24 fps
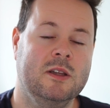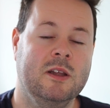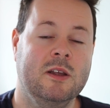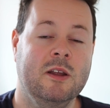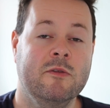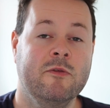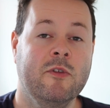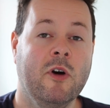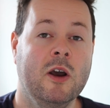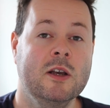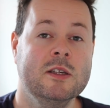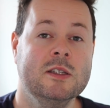The
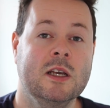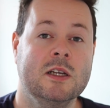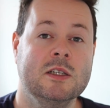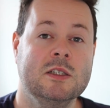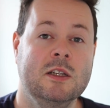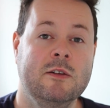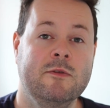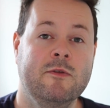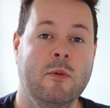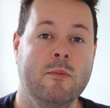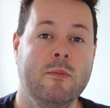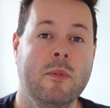advice
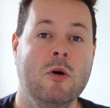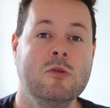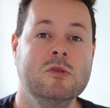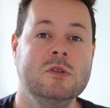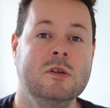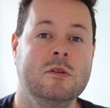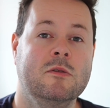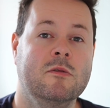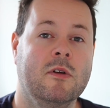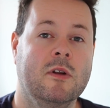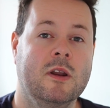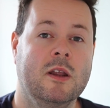actually for
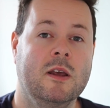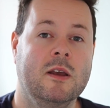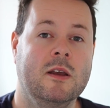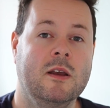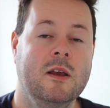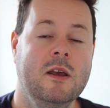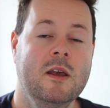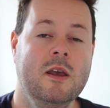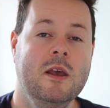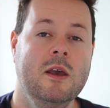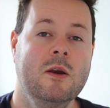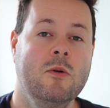multi-threading
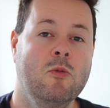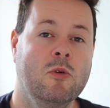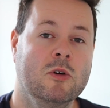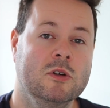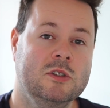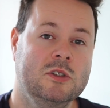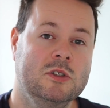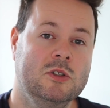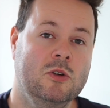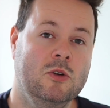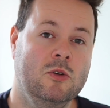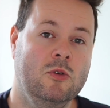
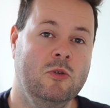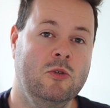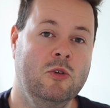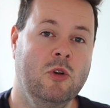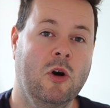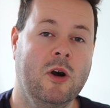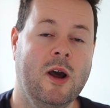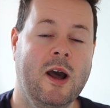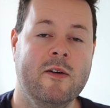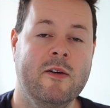was to not